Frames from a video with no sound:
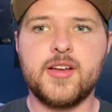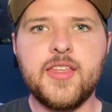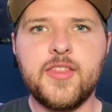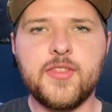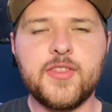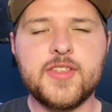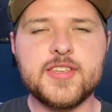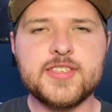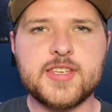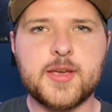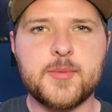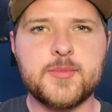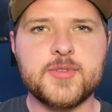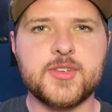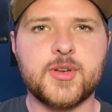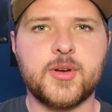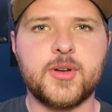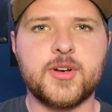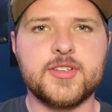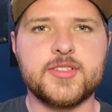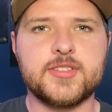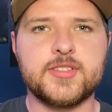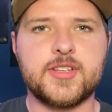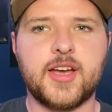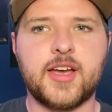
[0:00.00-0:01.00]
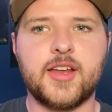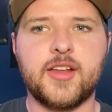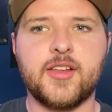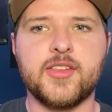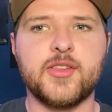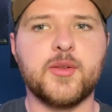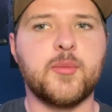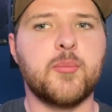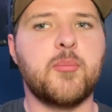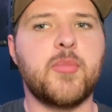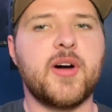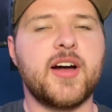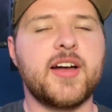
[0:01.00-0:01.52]
This episode is
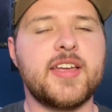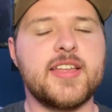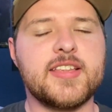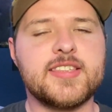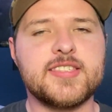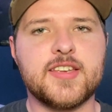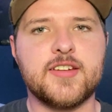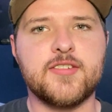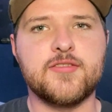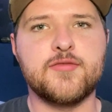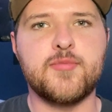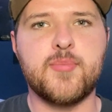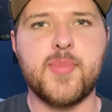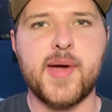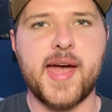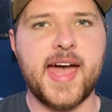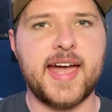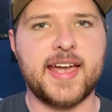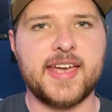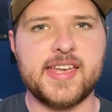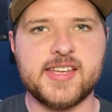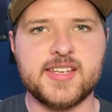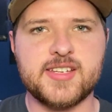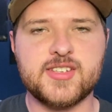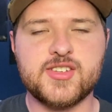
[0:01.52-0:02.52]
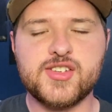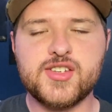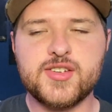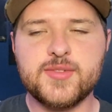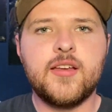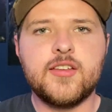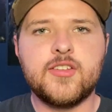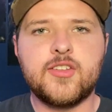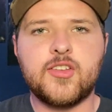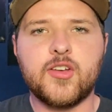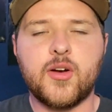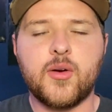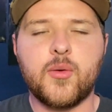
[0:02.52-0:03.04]
titled Buckets of Baggage.
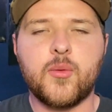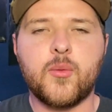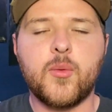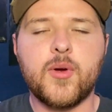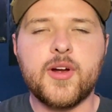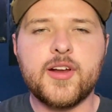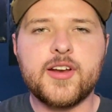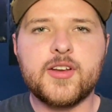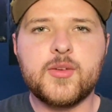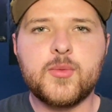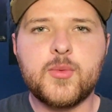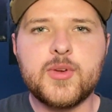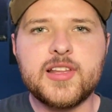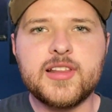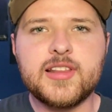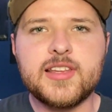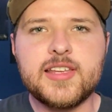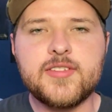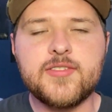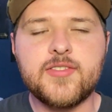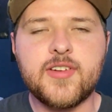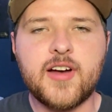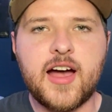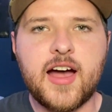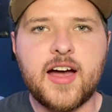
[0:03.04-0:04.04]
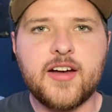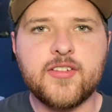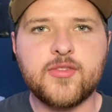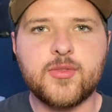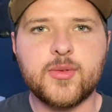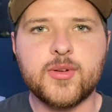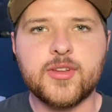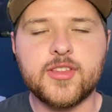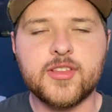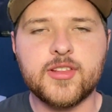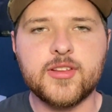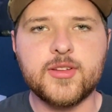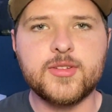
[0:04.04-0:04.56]
So where did we leave off
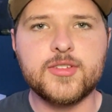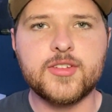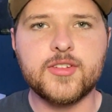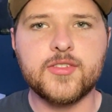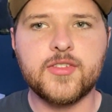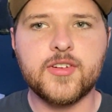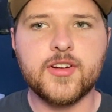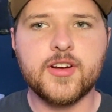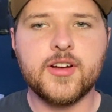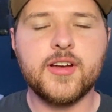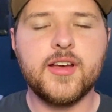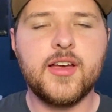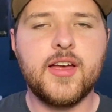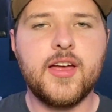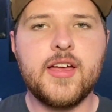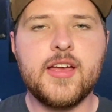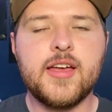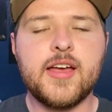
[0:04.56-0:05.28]
with Lucifer?